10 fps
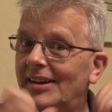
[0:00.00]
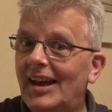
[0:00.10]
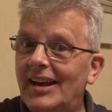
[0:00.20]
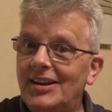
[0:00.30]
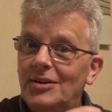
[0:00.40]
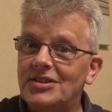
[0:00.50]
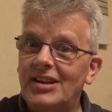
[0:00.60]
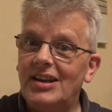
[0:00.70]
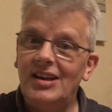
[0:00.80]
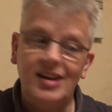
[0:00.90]
and using
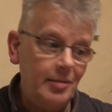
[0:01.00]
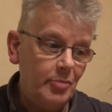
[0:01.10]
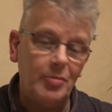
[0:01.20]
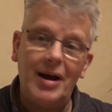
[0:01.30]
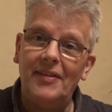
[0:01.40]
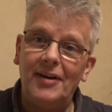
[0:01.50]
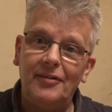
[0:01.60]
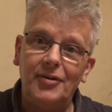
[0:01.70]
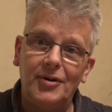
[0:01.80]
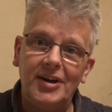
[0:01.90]
the gimbal mount that
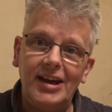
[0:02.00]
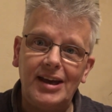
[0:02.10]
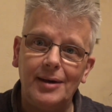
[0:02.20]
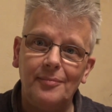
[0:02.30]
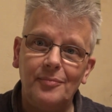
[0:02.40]
I've got here,